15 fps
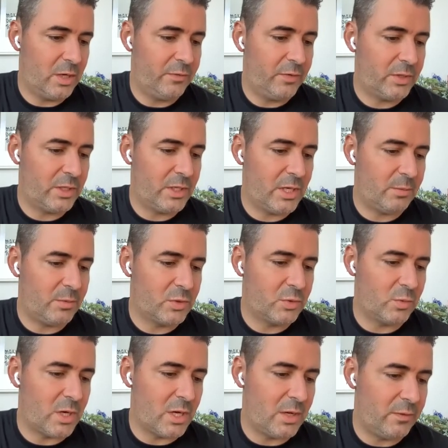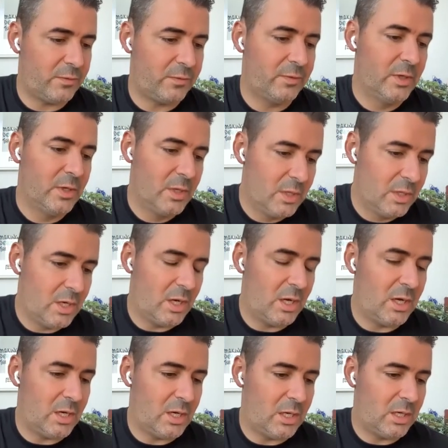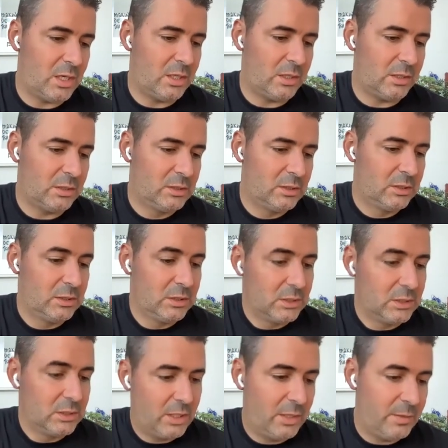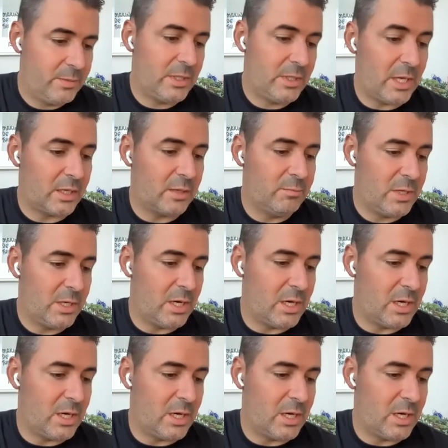Covet the neighbor's wife. Uh, I mean, that can be